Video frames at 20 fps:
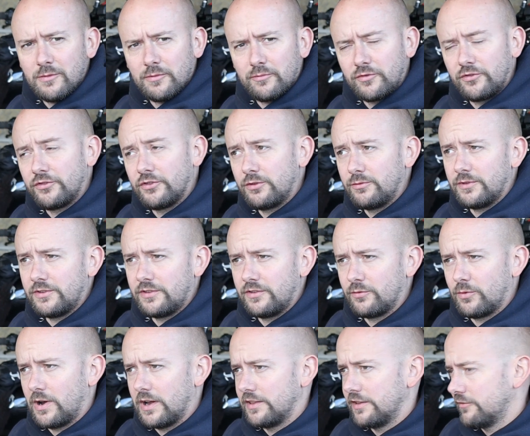I presume this is
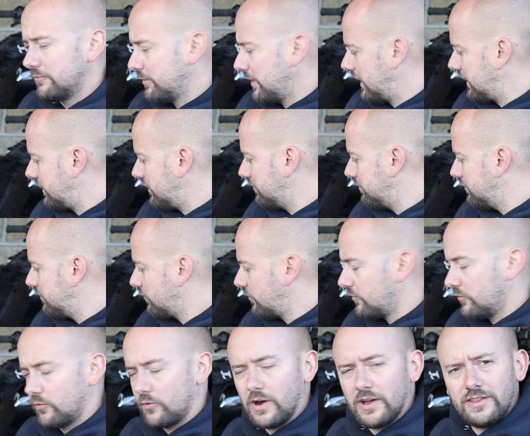why they've made them,
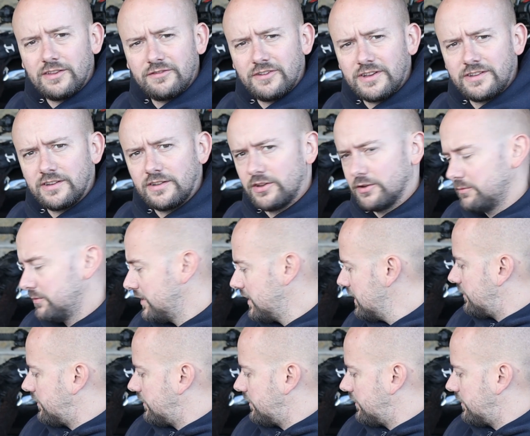why they fitted them,